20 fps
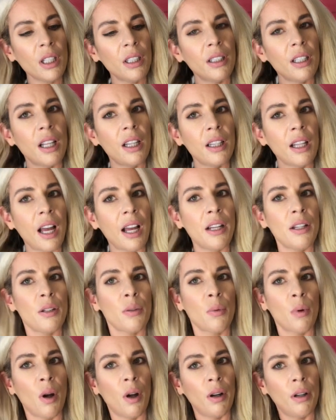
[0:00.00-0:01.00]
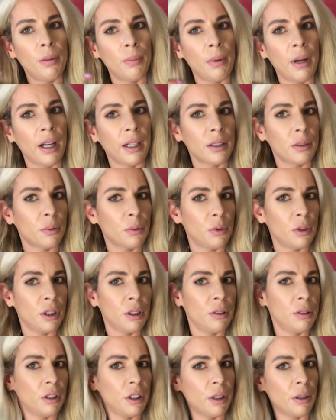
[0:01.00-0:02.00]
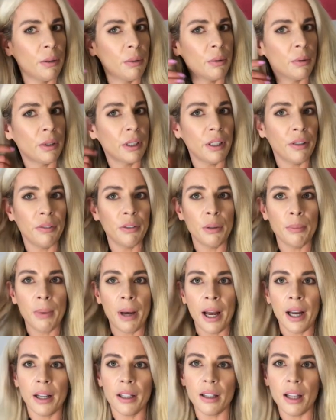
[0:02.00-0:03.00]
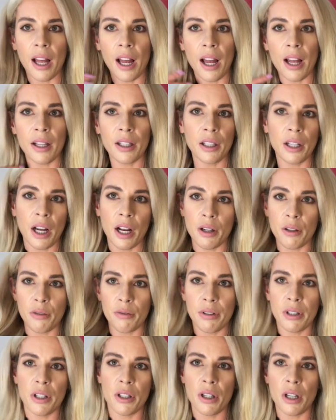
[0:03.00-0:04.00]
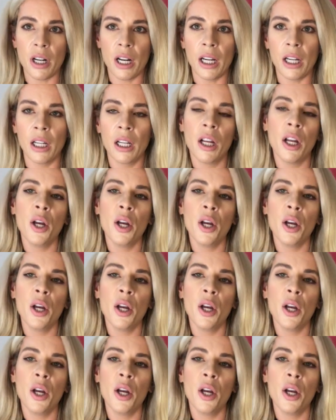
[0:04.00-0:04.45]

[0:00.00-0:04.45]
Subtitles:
then that is what Olaplex will do to you. It will give you back the hair that you had originally.